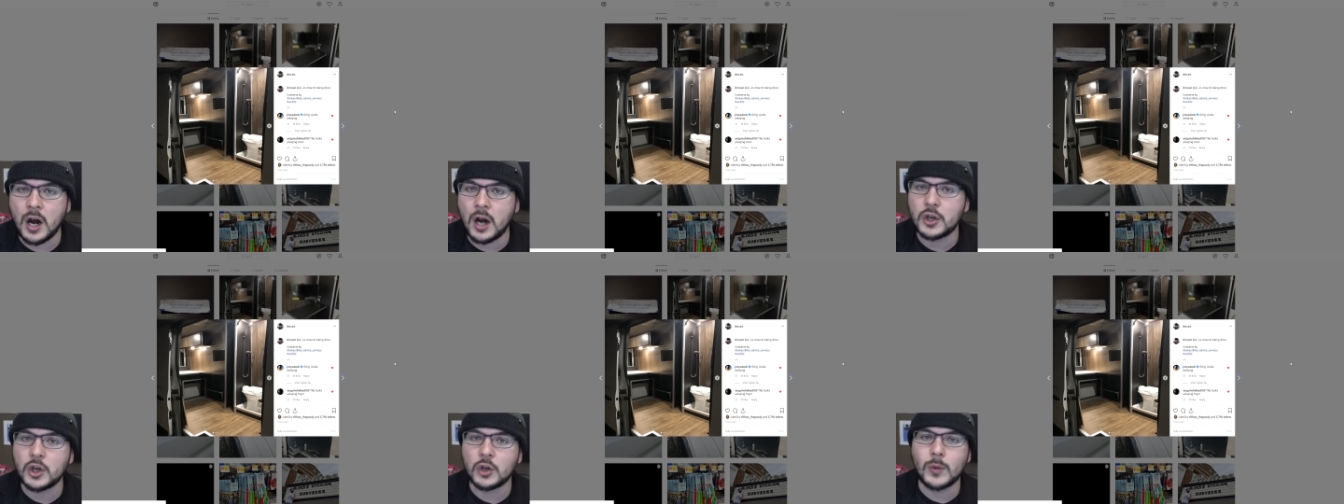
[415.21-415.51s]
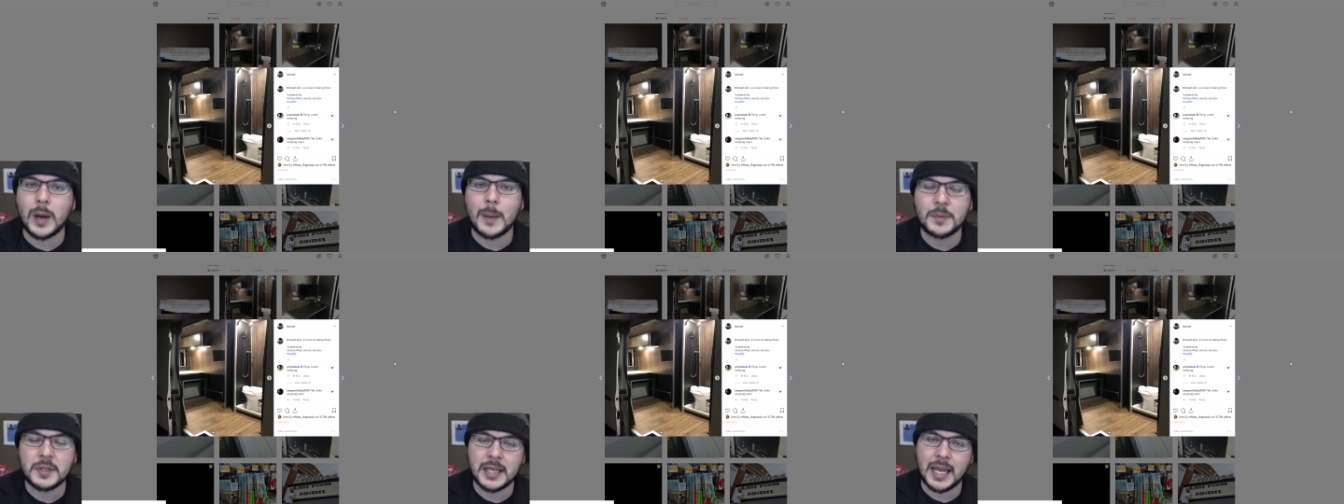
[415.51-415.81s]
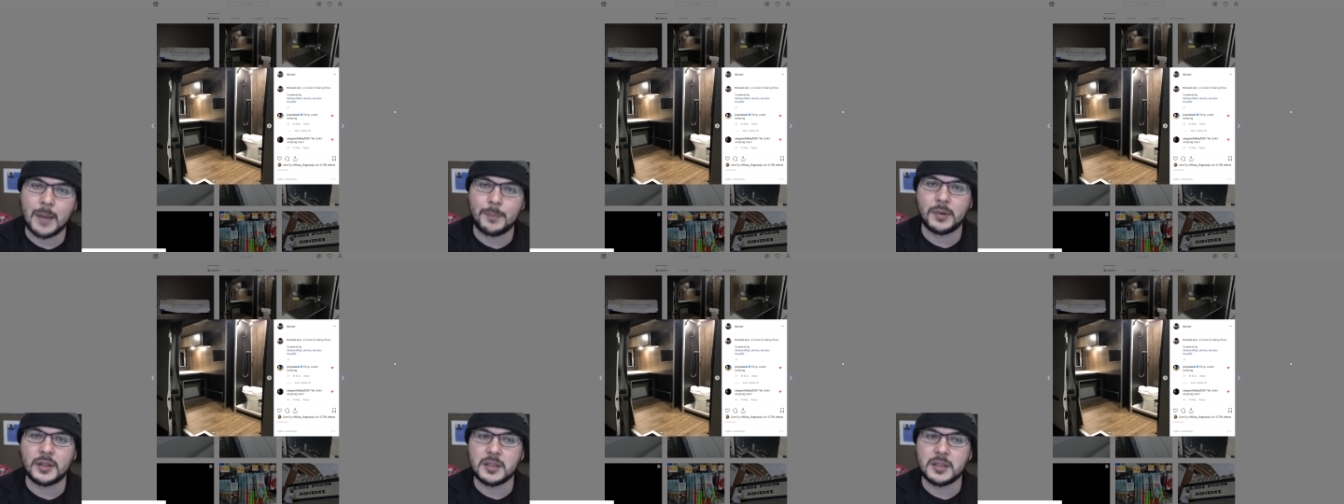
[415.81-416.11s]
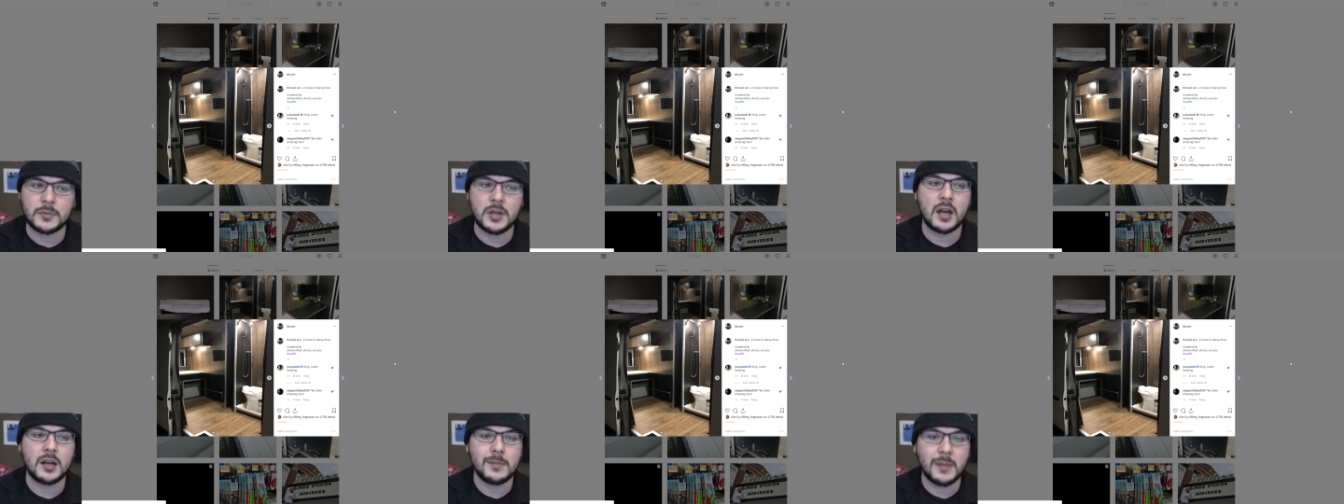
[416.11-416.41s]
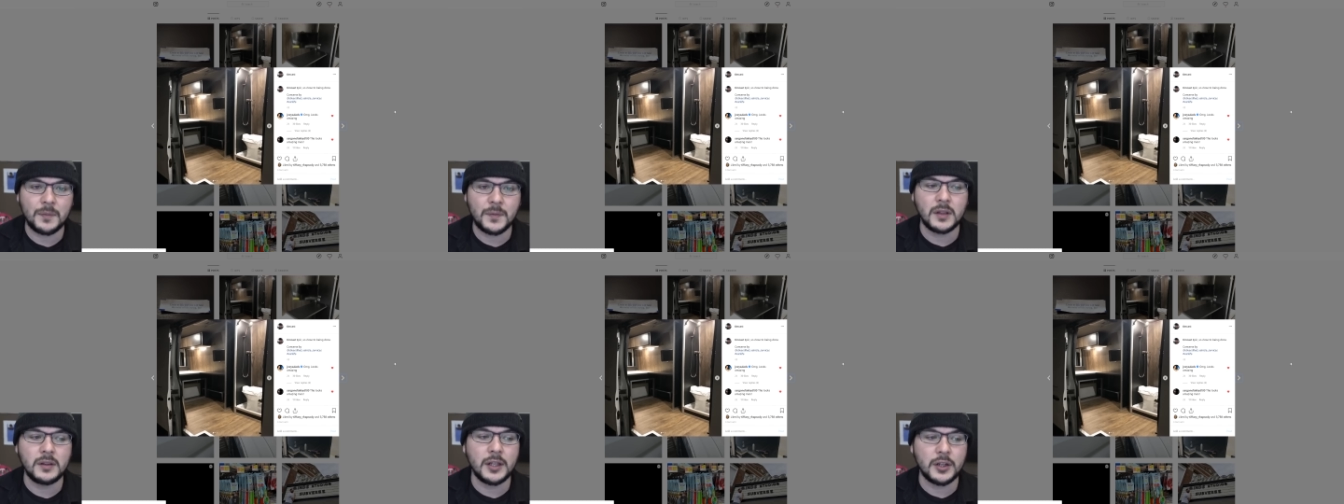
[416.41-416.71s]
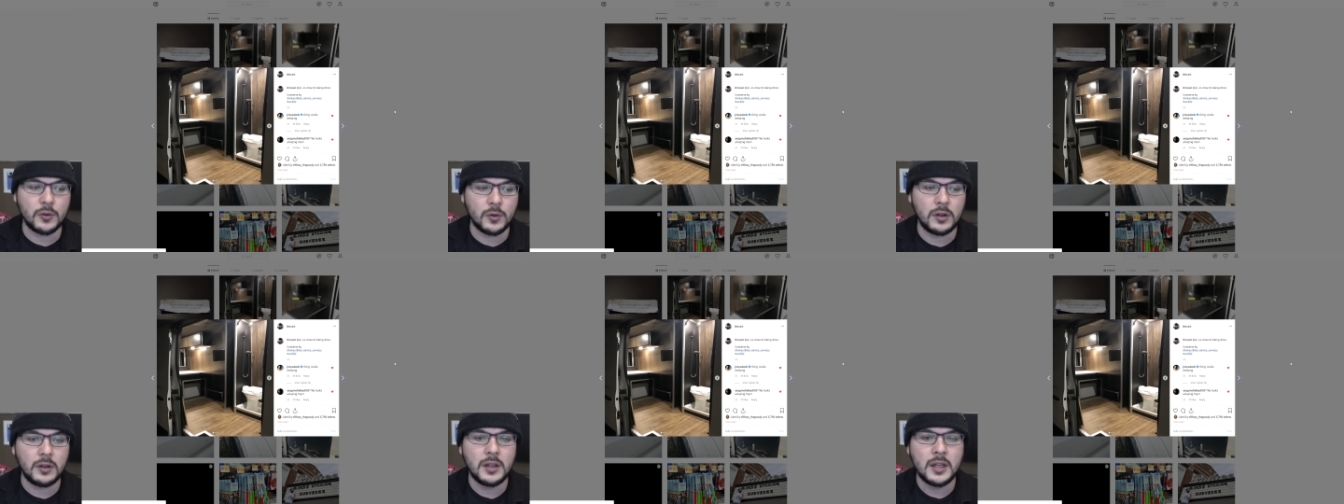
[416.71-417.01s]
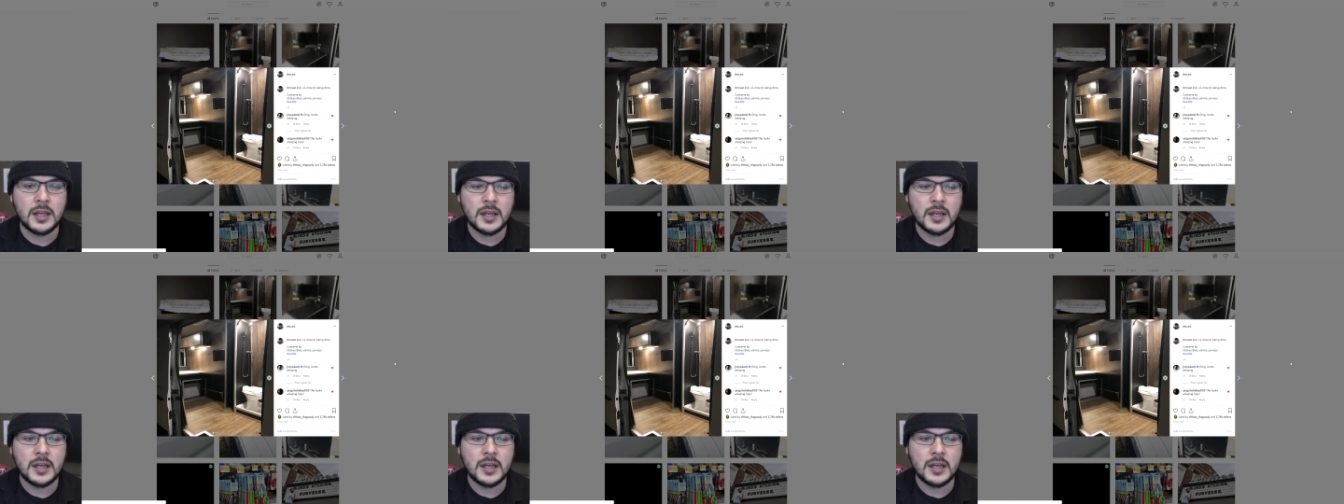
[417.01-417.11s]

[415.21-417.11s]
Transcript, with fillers: corrupt capitalism, I'm talking about the literal